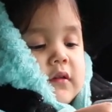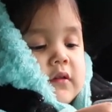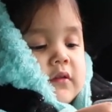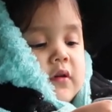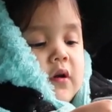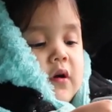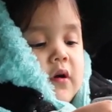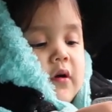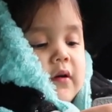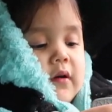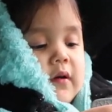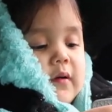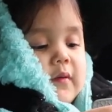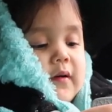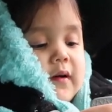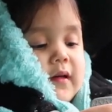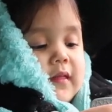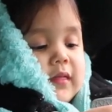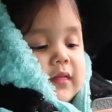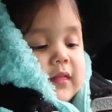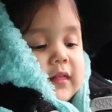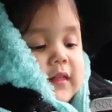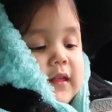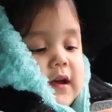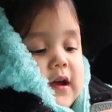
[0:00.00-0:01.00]
no, it
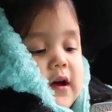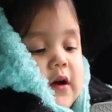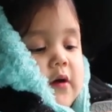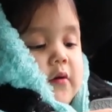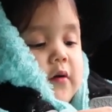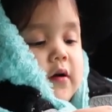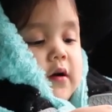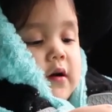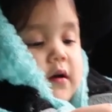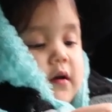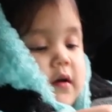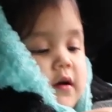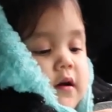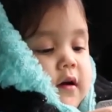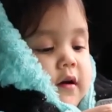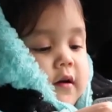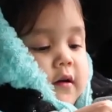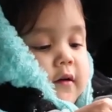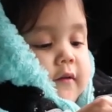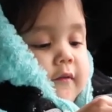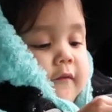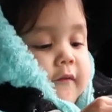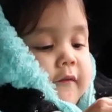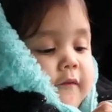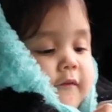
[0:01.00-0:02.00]
was still
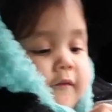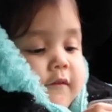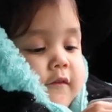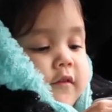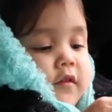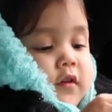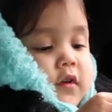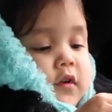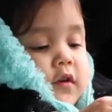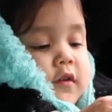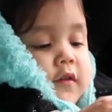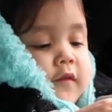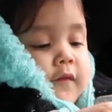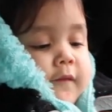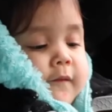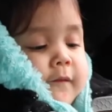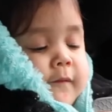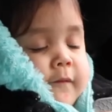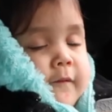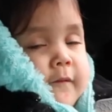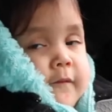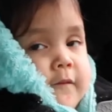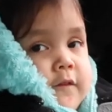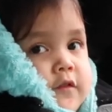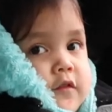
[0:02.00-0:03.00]

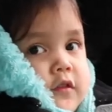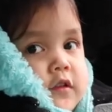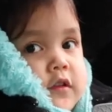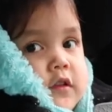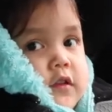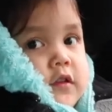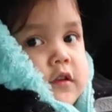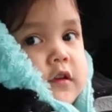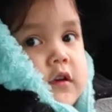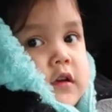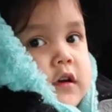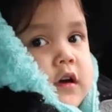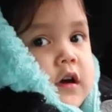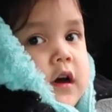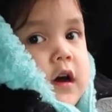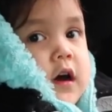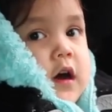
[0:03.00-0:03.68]
whole time,